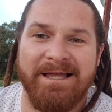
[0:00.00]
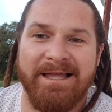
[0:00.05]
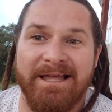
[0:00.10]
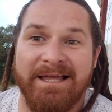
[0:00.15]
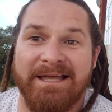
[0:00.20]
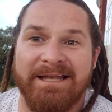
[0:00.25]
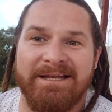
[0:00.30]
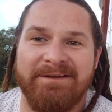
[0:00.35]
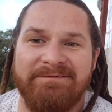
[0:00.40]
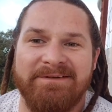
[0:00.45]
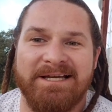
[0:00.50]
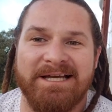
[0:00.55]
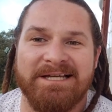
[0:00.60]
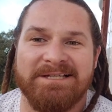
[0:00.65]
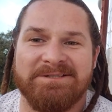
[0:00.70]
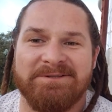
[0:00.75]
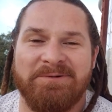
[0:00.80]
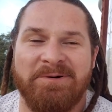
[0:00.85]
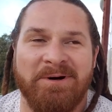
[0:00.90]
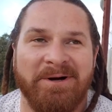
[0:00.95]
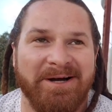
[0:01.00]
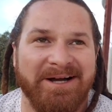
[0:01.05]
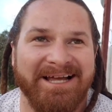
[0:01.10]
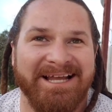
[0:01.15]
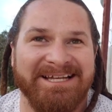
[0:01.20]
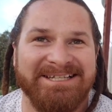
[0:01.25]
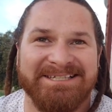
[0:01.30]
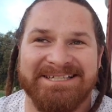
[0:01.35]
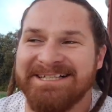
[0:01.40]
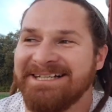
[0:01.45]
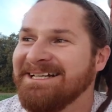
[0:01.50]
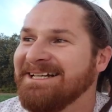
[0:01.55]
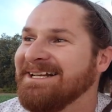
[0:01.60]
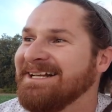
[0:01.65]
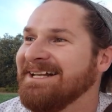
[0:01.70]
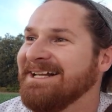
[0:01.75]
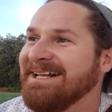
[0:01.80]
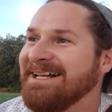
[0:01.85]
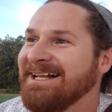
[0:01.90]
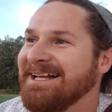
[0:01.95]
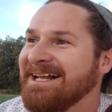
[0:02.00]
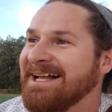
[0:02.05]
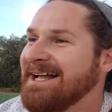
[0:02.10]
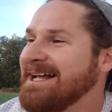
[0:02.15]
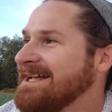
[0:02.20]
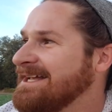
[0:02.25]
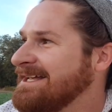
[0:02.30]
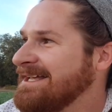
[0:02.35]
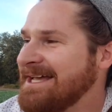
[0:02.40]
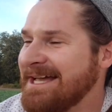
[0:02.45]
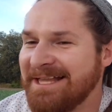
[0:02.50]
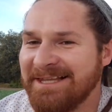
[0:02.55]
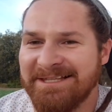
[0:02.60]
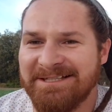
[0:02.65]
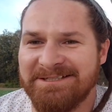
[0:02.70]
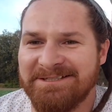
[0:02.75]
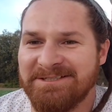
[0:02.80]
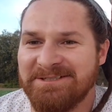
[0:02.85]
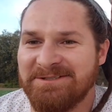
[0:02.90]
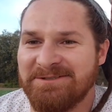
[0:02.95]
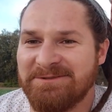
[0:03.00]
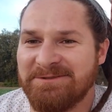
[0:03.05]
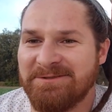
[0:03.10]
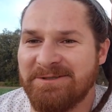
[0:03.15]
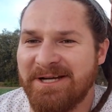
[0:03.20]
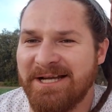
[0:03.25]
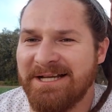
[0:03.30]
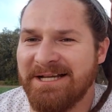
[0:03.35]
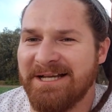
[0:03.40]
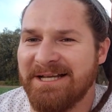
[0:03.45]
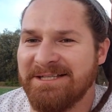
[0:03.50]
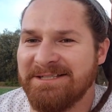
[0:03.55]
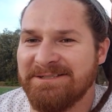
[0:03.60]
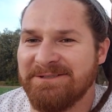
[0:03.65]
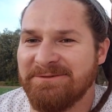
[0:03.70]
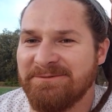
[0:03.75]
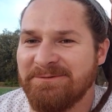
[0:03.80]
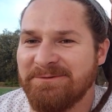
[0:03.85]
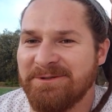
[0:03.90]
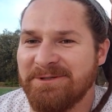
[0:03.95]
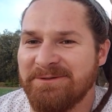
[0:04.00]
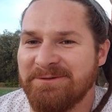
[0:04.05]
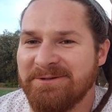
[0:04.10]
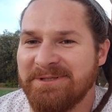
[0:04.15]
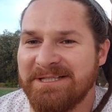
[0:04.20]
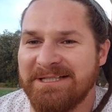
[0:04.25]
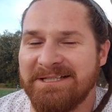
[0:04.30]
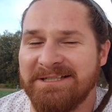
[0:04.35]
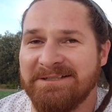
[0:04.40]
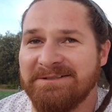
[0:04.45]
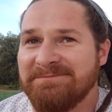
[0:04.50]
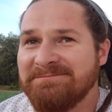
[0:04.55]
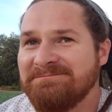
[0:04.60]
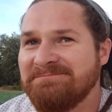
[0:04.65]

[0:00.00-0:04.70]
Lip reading: And if you guys are watching, yeah, let's try not to ruin